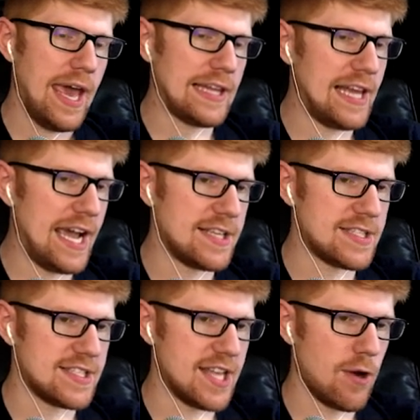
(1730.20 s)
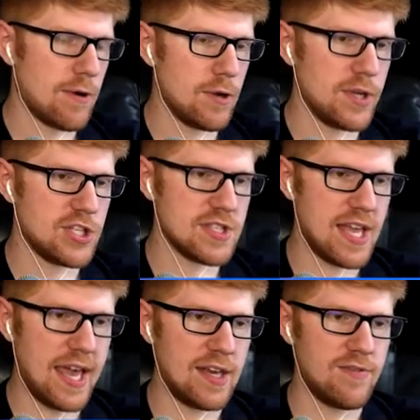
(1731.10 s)
At last, Sayori reaches
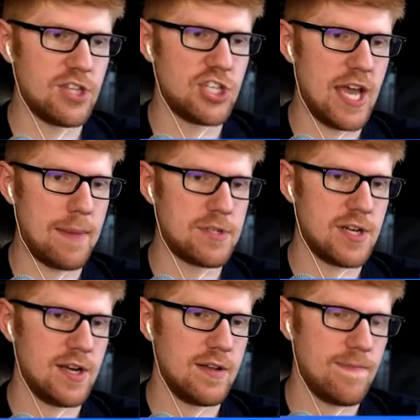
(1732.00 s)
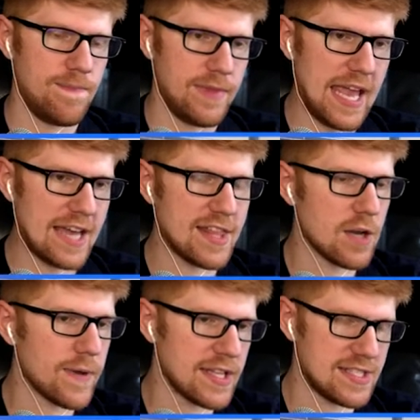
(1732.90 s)
the end of the chapter. I
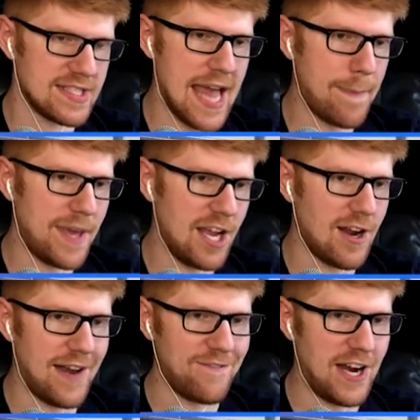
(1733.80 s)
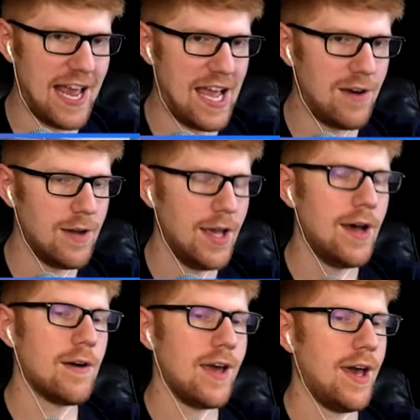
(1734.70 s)
think we can stop hearing it for now.
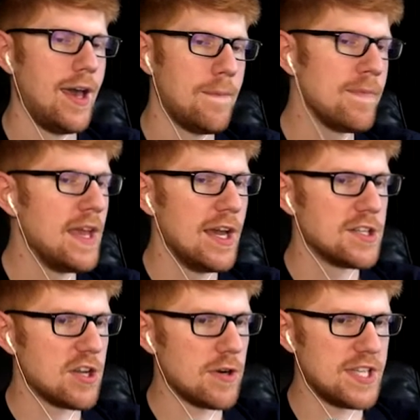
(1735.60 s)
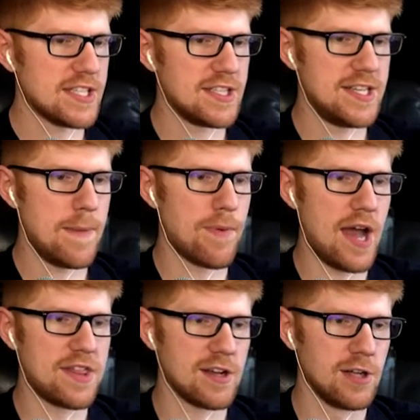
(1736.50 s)
Okay. Sayori takes a deep
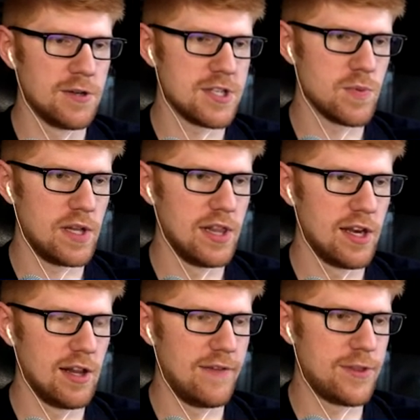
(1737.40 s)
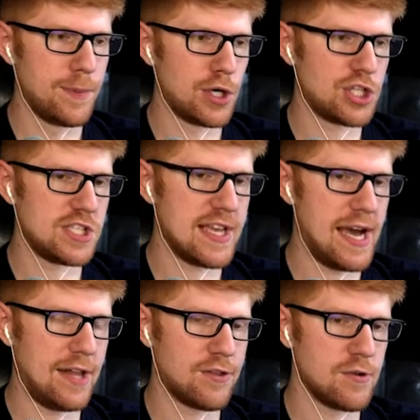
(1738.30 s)
breath and closes what little of the book she's
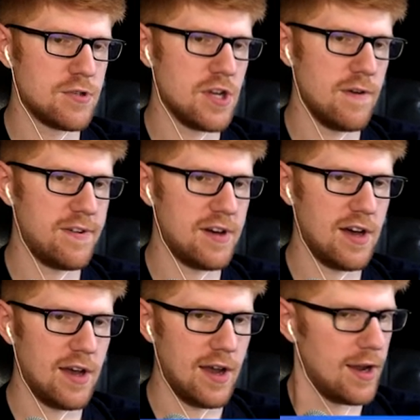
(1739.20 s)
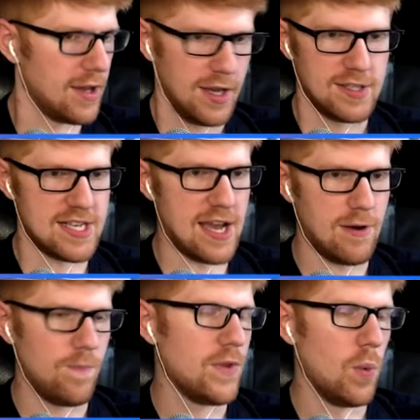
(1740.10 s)
gotten through so far.
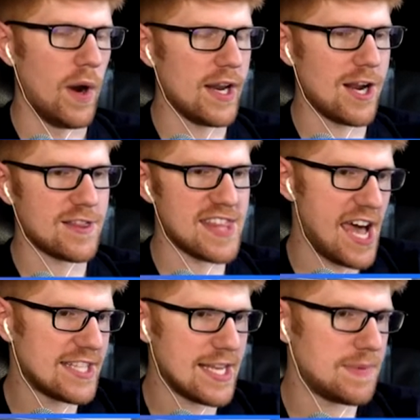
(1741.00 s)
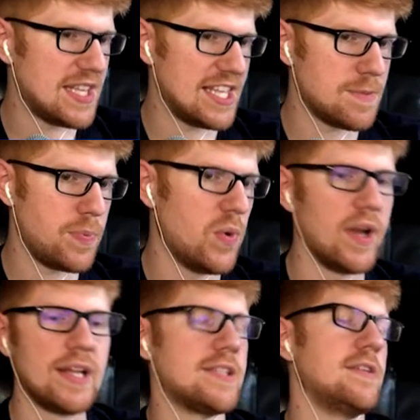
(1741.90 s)
So, what are your thoughts up to this
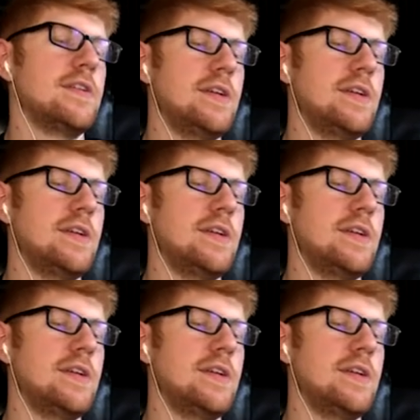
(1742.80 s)
point?